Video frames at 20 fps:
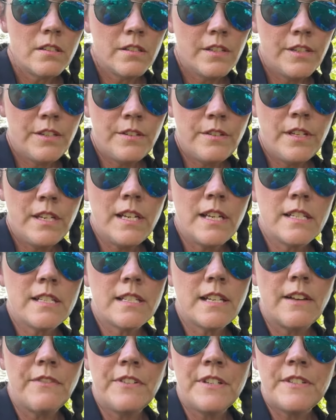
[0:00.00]
The unit
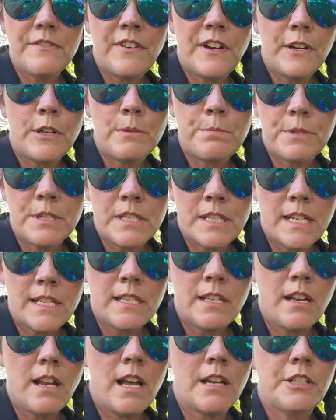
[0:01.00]
itself is very
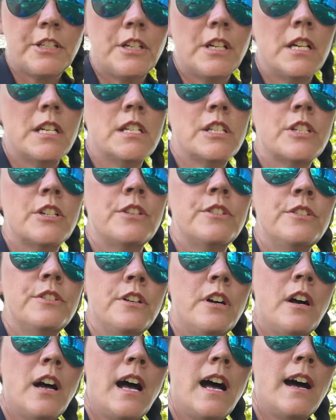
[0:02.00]
precise and accurate, so you
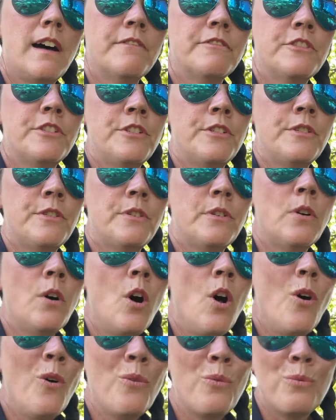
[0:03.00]
don't have to
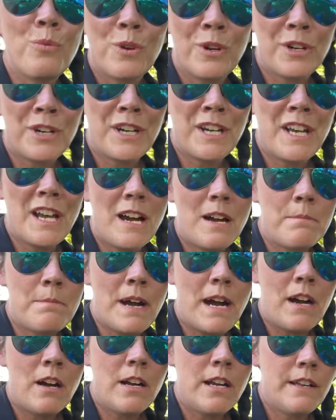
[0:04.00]
worry
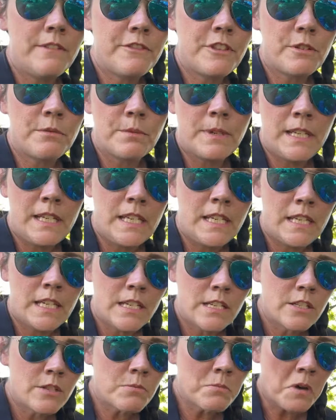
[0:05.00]
about if the reading
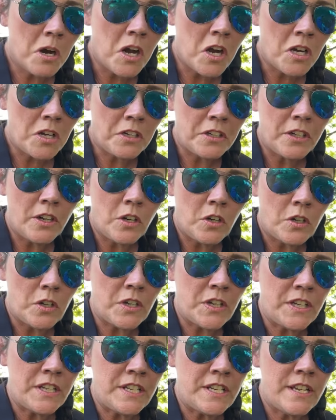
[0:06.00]
is wrong
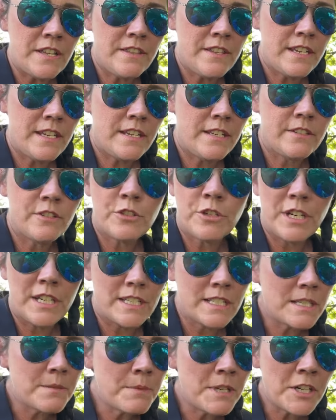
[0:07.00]
on the
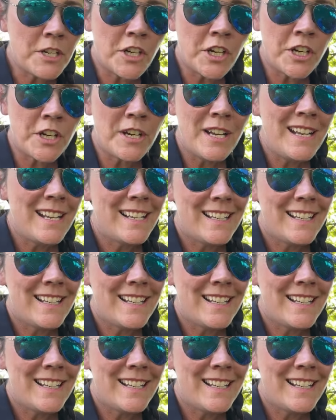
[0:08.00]
transmitter.